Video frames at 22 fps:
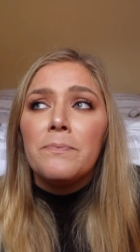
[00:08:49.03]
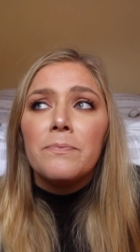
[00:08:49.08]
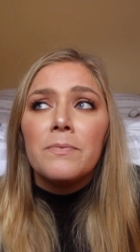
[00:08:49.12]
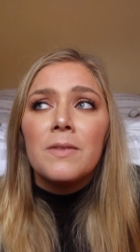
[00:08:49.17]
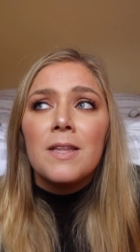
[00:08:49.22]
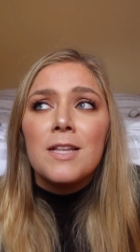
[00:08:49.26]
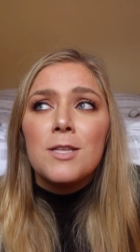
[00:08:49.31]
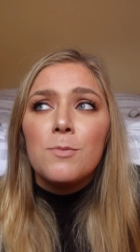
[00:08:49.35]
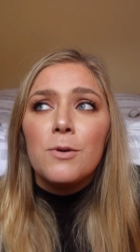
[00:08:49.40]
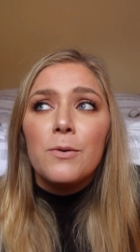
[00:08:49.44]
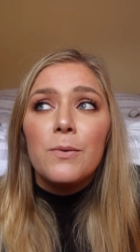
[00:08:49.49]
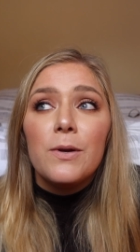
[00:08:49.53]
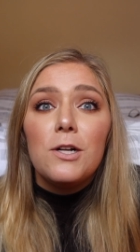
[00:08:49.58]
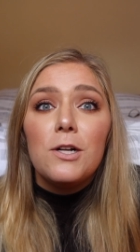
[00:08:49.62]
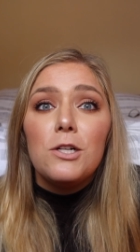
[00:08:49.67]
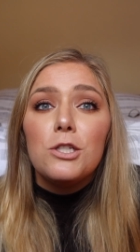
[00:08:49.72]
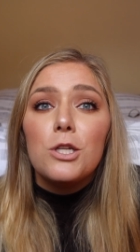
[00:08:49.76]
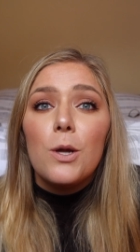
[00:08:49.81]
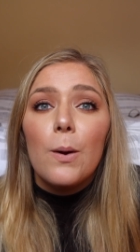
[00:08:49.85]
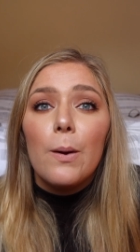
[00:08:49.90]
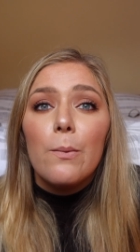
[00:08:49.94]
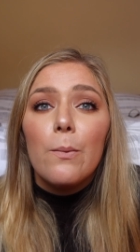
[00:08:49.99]
Let's be real,
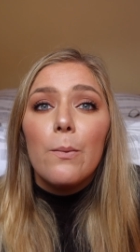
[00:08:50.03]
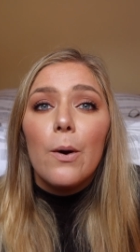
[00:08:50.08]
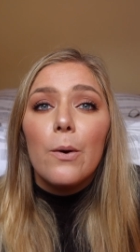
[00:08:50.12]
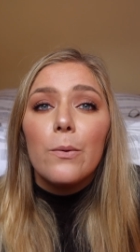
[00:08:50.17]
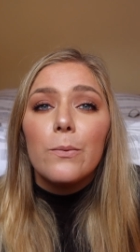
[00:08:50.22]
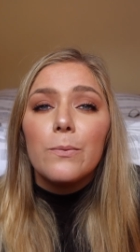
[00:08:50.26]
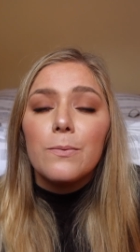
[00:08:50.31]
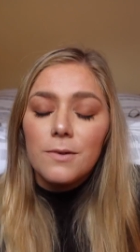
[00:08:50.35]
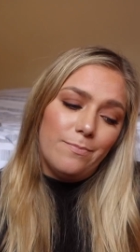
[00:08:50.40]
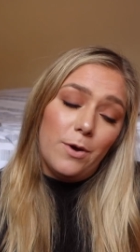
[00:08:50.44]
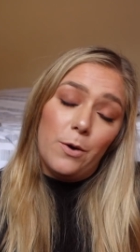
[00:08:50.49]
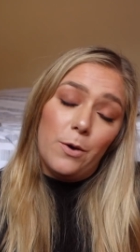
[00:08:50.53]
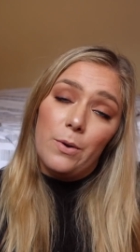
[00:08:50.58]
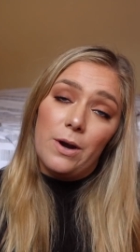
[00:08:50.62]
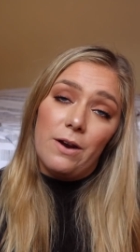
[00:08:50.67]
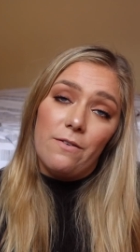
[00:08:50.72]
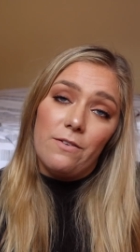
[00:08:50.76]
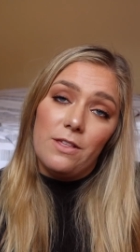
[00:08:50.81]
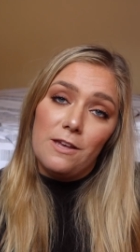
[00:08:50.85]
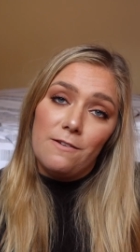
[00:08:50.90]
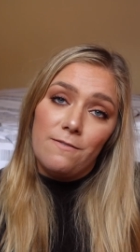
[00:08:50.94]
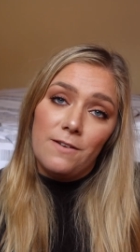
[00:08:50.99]
no I won't. But
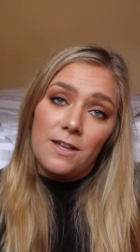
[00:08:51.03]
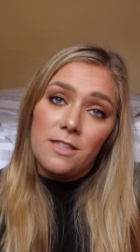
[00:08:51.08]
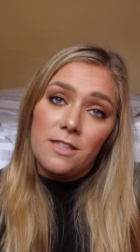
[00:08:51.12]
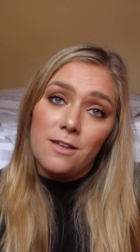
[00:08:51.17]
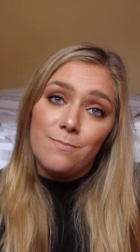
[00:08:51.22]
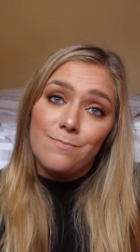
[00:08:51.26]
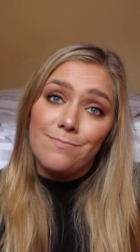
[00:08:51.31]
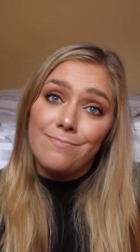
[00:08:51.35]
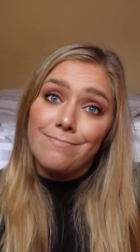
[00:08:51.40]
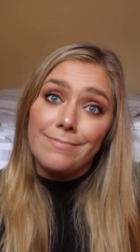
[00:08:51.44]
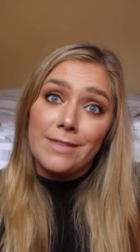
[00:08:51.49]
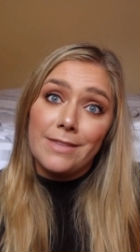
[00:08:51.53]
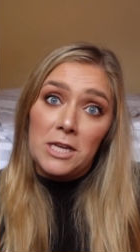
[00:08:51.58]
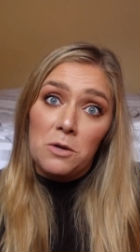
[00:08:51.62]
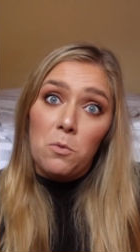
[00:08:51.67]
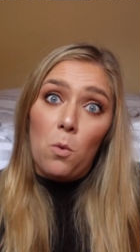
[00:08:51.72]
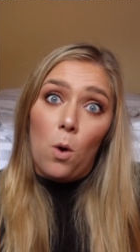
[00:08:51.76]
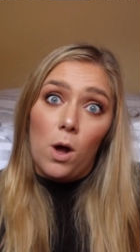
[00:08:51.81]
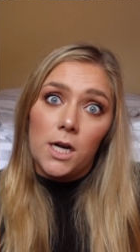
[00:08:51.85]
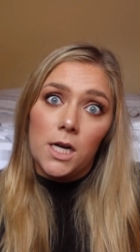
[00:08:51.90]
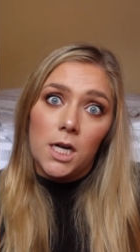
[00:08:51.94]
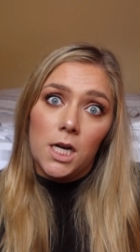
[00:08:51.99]
whatever they fed him, he
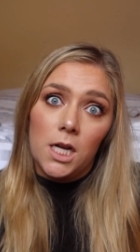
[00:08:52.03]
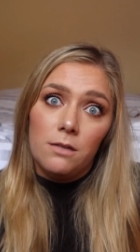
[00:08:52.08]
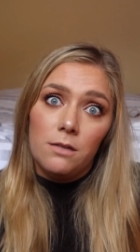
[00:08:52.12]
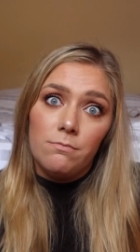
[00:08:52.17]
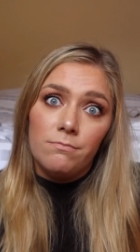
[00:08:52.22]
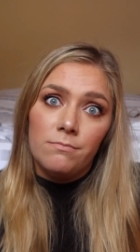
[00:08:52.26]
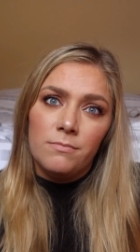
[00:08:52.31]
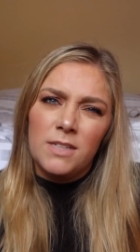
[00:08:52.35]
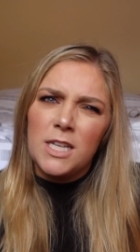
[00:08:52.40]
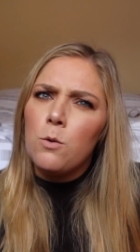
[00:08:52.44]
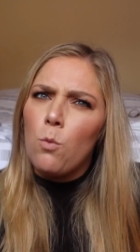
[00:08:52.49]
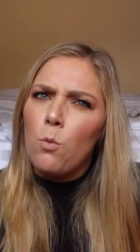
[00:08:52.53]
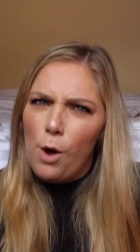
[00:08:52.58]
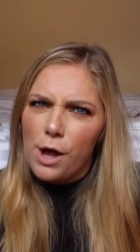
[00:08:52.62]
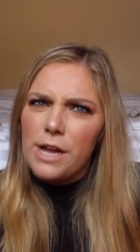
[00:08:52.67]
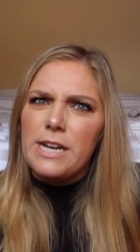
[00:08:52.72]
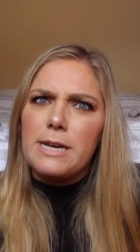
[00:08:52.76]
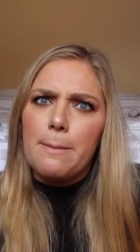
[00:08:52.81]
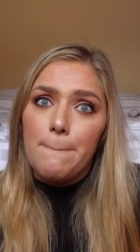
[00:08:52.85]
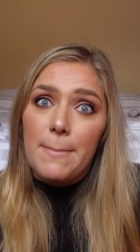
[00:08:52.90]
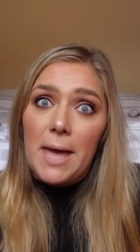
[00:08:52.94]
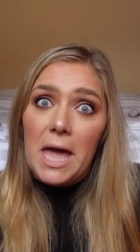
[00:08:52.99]
wanted it. He
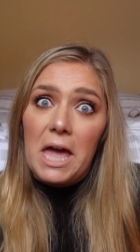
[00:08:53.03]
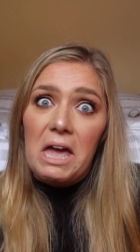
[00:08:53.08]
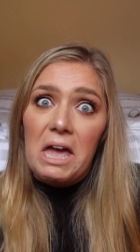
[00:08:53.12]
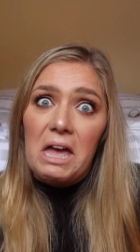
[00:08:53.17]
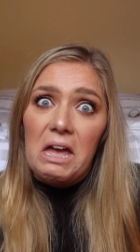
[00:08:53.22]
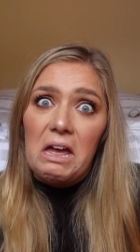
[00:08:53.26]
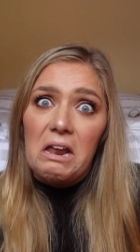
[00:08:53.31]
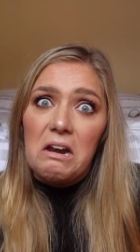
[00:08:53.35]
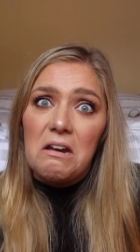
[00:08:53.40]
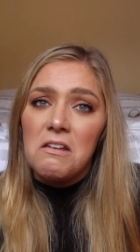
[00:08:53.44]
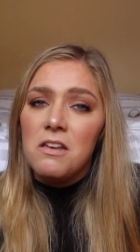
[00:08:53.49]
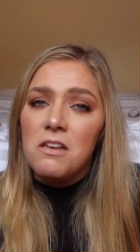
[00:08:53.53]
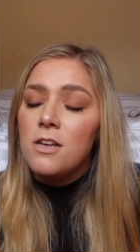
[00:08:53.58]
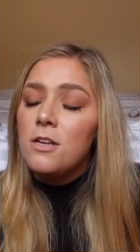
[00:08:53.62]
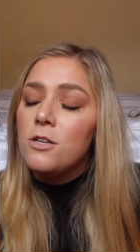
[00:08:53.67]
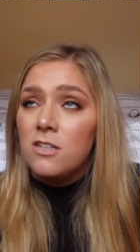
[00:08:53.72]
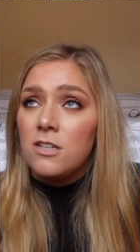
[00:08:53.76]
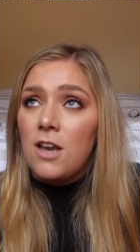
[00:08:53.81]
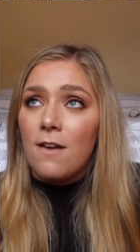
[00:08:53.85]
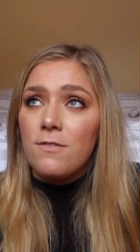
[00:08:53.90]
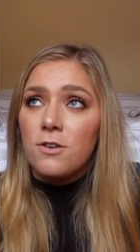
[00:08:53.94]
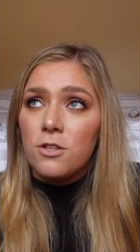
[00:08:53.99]
wanted it
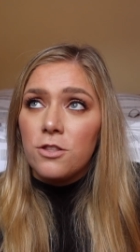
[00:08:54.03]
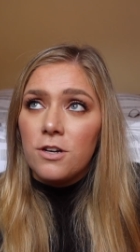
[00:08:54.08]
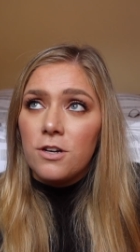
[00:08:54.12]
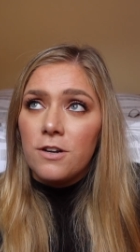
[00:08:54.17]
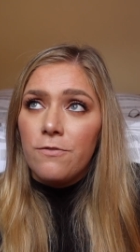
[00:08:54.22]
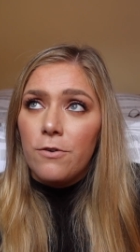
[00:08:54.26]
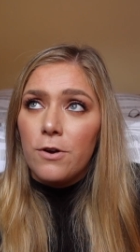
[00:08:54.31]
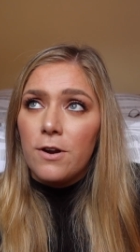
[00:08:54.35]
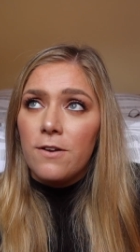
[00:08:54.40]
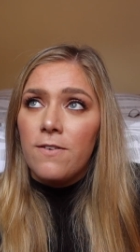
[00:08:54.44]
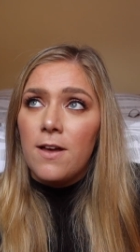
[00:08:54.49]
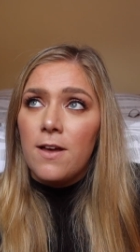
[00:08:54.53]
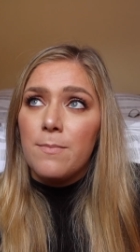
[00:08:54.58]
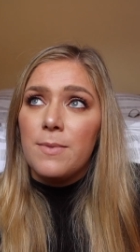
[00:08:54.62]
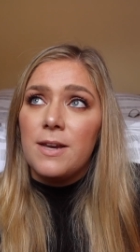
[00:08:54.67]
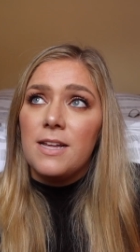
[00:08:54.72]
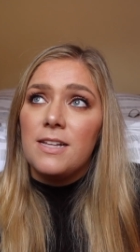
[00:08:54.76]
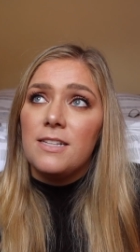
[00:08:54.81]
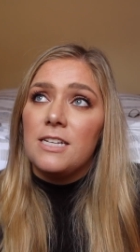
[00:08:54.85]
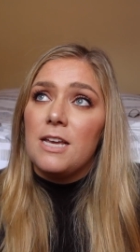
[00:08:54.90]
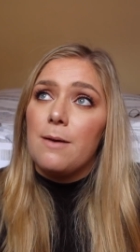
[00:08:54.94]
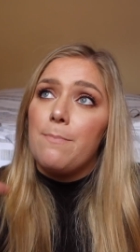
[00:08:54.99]
bad. After 30-45
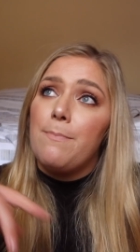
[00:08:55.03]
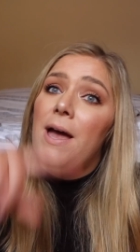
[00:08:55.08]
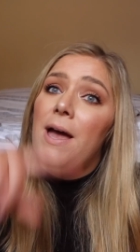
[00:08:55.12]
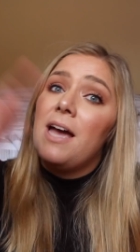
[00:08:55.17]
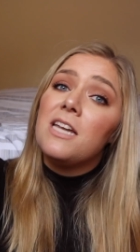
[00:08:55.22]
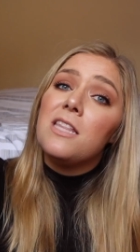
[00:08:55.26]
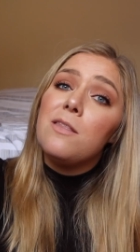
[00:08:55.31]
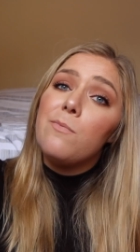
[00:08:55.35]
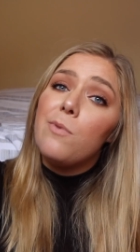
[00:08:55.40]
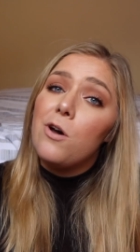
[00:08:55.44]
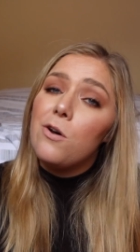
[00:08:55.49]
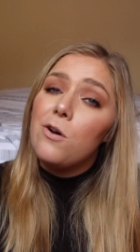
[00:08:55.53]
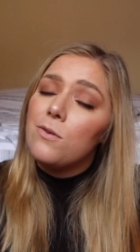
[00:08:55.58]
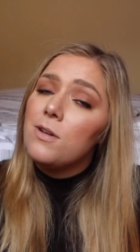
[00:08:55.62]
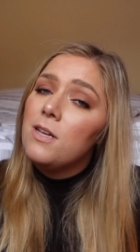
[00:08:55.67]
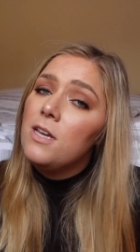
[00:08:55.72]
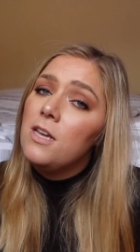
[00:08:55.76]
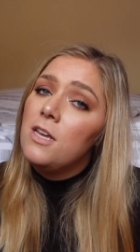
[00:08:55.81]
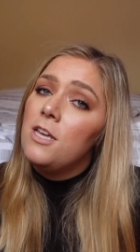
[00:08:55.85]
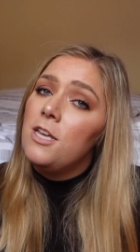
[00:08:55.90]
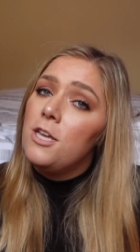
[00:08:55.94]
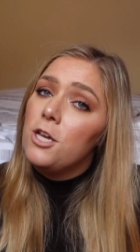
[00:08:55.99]
minutes, you get back in the boat,
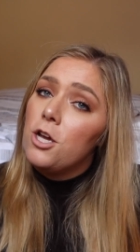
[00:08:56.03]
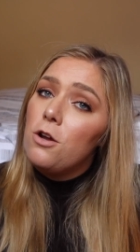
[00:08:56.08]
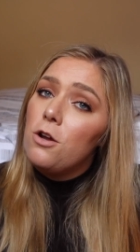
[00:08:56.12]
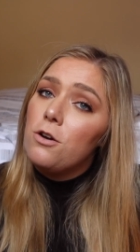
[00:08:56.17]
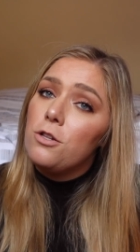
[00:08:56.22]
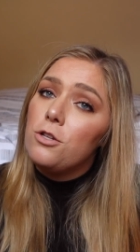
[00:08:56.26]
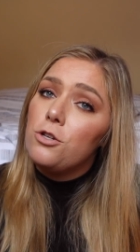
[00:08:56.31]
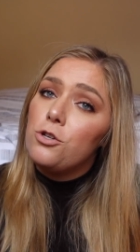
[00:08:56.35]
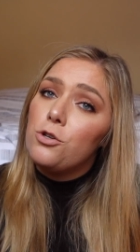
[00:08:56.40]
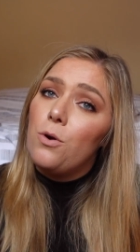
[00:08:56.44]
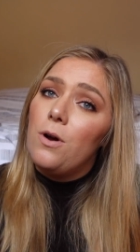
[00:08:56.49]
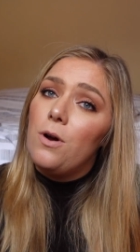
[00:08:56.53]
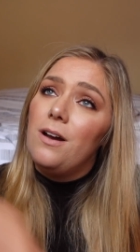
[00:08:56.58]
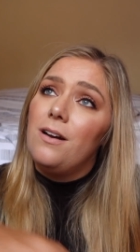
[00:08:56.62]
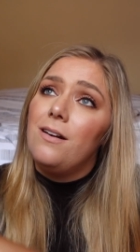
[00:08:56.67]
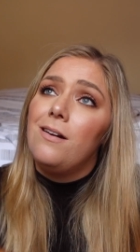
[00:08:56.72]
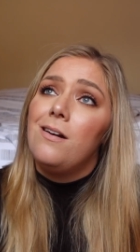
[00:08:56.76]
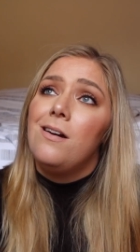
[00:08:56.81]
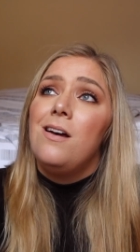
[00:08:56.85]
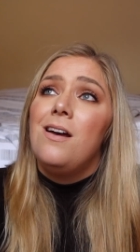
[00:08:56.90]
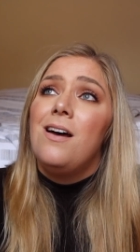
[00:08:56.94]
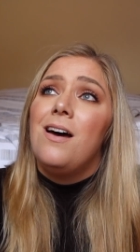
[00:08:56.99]
you go to the
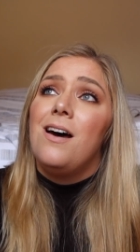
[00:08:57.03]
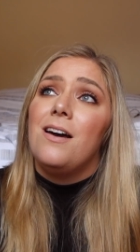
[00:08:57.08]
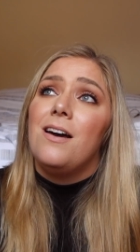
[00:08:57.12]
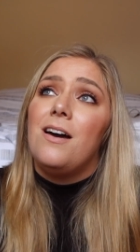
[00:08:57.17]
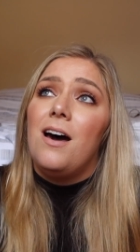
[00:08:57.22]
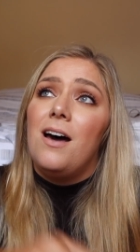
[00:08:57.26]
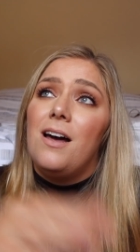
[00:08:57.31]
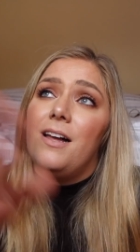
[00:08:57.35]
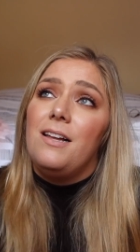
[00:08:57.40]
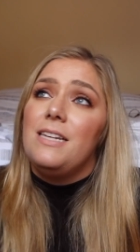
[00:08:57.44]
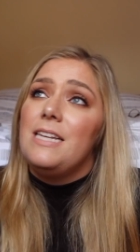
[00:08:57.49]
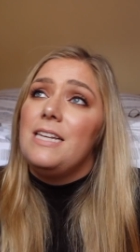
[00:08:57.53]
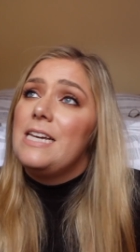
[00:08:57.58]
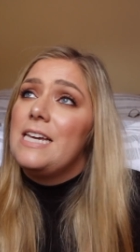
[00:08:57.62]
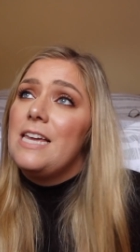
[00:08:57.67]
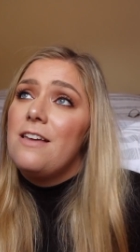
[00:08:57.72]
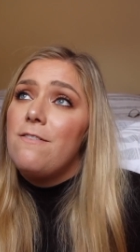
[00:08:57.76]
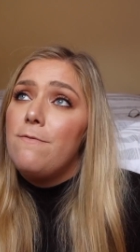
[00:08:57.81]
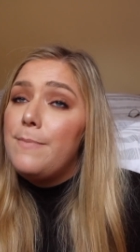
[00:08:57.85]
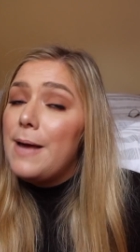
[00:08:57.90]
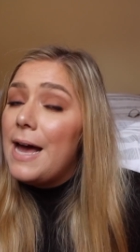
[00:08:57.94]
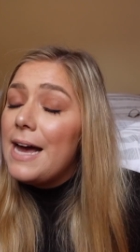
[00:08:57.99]
shore, you
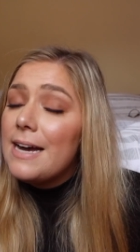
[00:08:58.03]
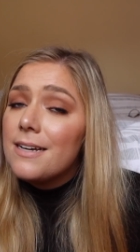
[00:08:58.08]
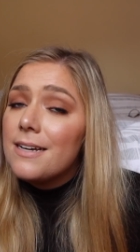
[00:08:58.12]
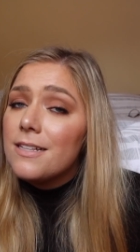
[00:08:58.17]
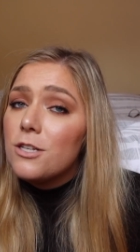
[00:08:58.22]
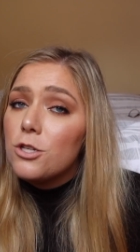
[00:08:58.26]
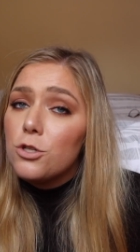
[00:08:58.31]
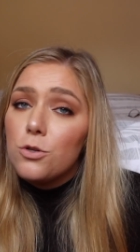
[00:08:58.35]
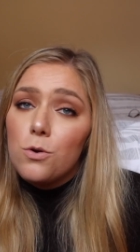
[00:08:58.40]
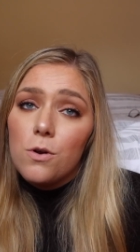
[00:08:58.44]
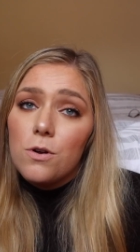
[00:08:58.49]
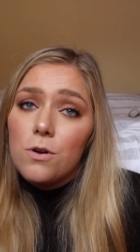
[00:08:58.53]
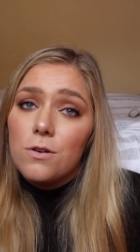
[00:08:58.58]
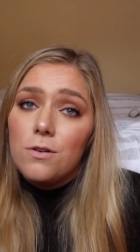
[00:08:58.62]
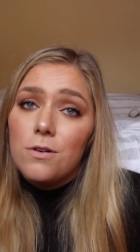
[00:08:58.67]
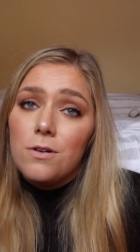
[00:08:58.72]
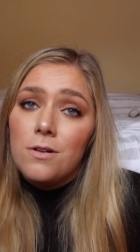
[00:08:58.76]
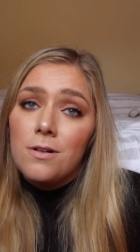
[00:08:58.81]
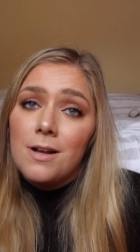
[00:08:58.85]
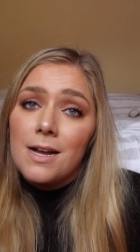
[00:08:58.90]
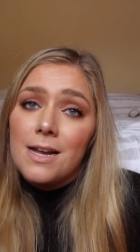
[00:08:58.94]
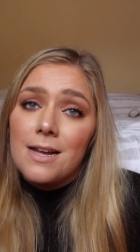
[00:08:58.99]
give back the
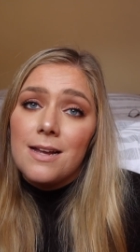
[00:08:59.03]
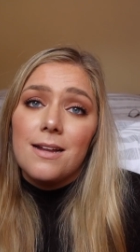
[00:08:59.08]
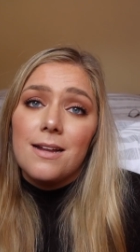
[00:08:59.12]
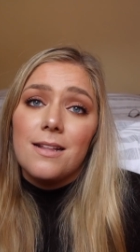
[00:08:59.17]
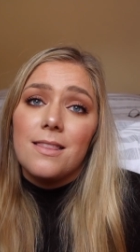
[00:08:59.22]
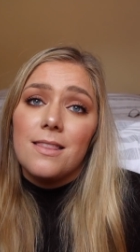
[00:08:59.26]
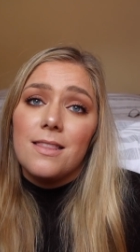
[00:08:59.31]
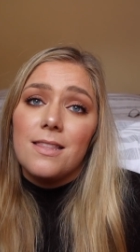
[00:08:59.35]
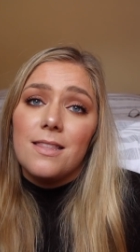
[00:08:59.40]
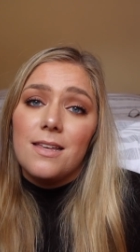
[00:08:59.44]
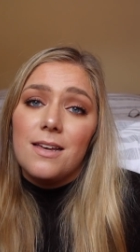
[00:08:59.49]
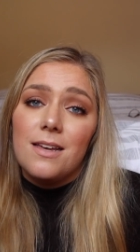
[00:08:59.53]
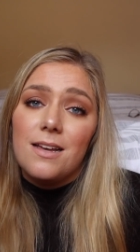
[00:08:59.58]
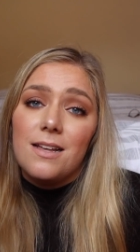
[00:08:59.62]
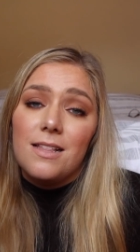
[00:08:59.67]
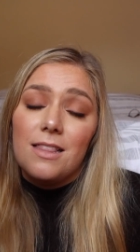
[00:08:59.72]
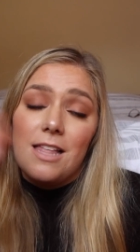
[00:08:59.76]
snorkel and the